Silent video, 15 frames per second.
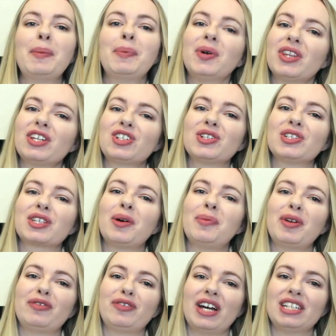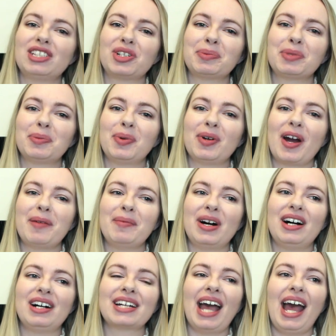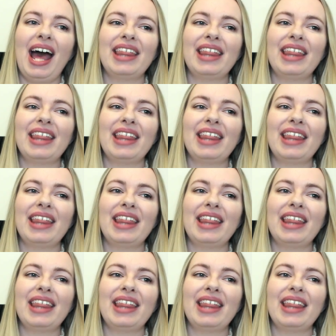I bought the shorts on my first trip to Primark